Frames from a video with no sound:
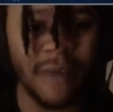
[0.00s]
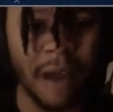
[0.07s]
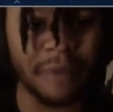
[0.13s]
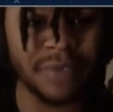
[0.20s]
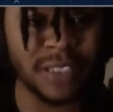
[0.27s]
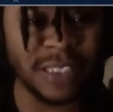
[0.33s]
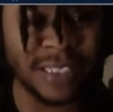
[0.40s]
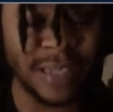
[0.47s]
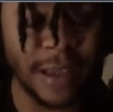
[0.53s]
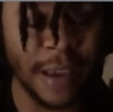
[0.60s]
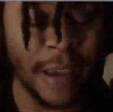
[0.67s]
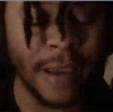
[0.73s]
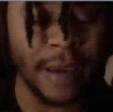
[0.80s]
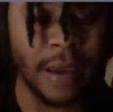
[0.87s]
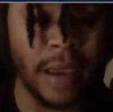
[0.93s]
I was
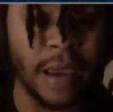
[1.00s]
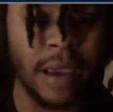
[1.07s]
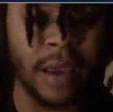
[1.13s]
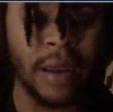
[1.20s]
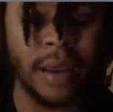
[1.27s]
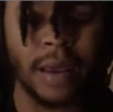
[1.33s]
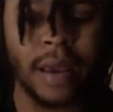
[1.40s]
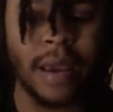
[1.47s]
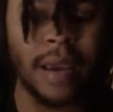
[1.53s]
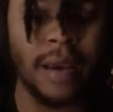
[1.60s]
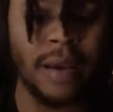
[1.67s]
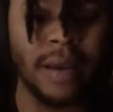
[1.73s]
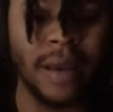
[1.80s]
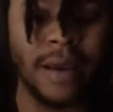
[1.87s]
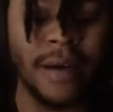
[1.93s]
and
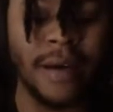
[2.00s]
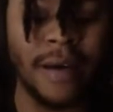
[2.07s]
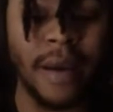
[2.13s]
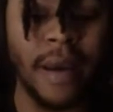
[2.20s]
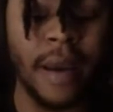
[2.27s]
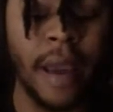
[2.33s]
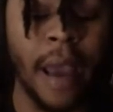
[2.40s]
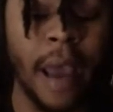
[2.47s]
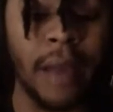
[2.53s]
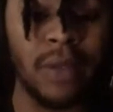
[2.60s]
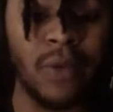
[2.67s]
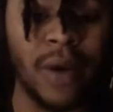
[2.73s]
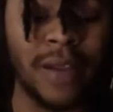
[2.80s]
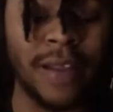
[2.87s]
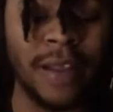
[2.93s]
I
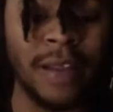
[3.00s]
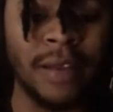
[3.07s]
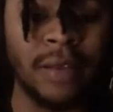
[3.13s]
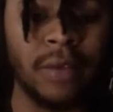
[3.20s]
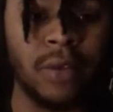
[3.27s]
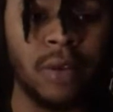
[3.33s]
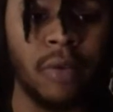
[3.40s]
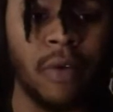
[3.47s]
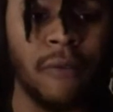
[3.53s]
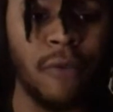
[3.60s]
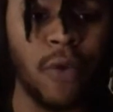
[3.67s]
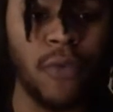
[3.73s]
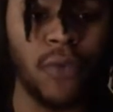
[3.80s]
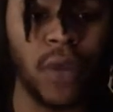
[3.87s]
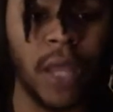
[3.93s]
know I did the
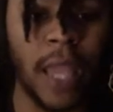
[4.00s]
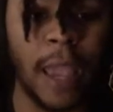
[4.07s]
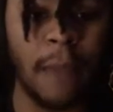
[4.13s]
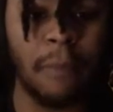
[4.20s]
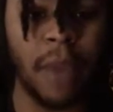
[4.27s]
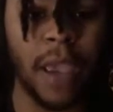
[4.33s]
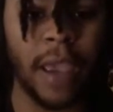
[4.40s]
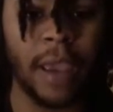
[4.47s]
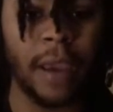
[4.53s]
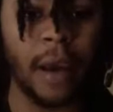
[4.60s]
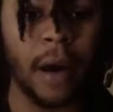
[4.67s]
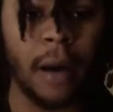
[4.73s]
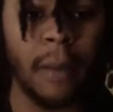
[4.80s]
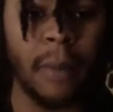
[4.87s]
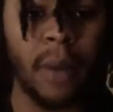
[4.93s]
review for the campaign
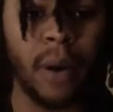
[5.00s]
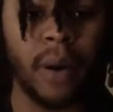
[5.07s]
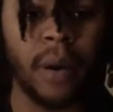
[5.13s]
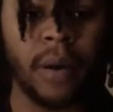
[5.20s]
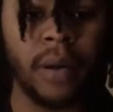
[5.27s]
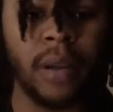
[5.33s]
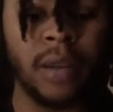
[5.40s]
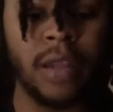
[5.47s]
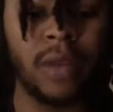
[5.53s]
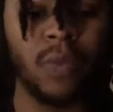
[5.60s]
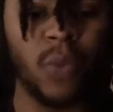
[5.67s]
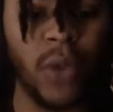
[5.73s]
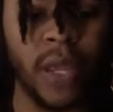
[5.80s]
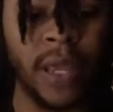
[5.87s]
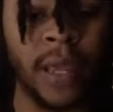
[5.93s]
earlier this
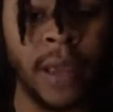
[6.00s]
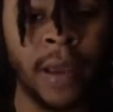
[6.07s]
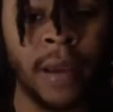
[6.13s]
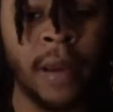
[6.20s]
week.